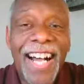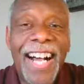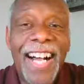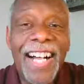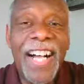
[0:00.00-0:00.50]

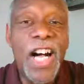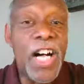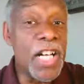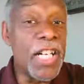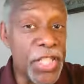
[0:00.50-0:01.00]

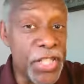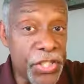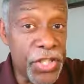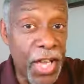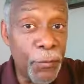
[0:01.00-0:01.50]

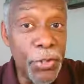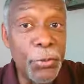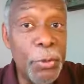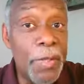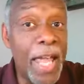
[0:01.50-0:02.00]
Uz, I want
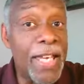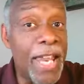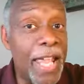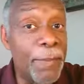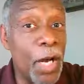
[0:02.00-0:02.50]
you to remember that
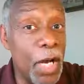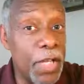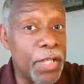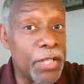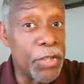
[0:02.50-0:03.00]
name,
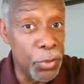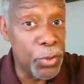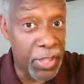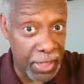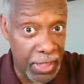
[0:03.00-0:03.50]
Uz,
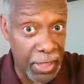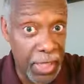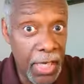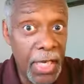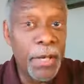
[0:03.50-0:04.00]
Uz,
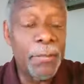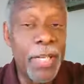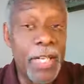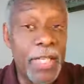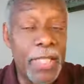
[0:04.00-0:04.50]

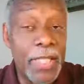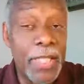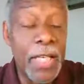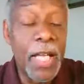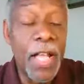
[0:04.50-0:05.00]

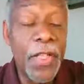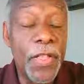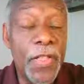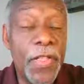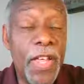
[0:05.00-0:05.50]
because
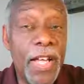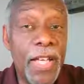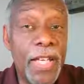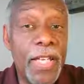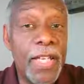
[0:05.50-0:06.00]

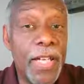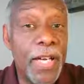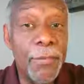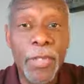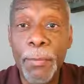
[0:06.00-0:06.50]
he
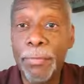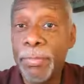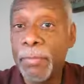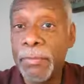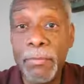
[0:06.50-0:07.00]
comes up.
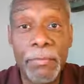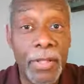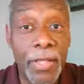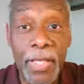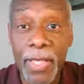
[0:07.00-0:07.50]

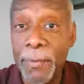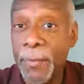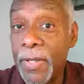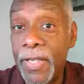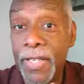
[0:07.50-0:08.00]
He
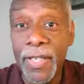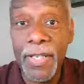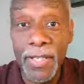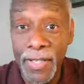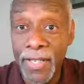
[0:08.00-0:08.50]

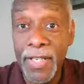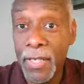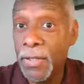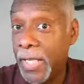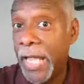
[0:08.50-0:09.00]

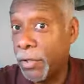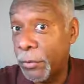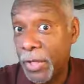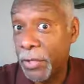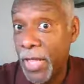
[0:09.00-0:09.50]
later,
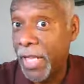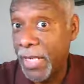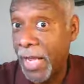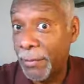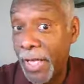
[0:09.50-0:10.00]
we hear that
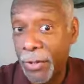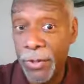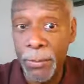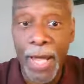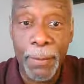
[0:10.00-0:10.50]
name later
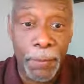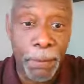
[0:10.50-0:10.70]
in the Bible.